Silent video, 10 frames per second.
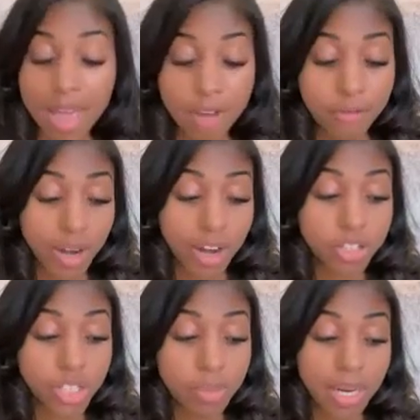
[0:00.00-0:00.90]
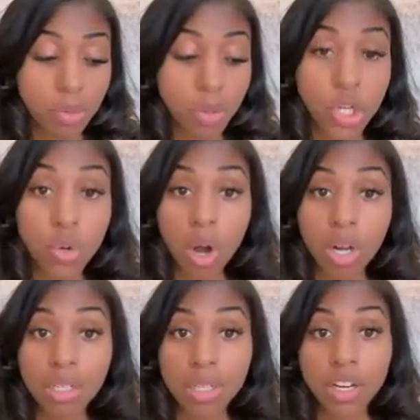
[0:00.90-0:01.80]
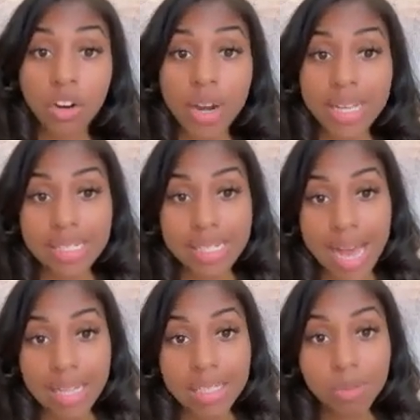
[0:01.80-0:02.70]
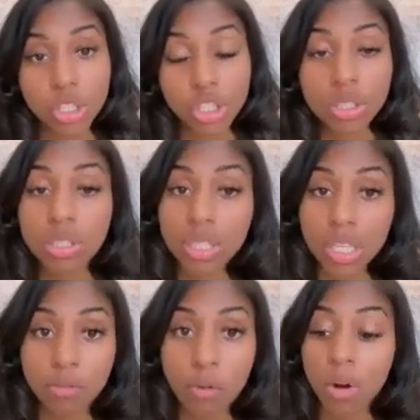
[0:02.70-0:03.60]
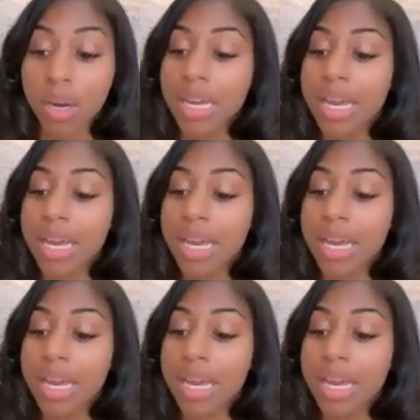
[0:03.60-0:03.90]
effort, energy, money when you are clear on exactly what you're looking for.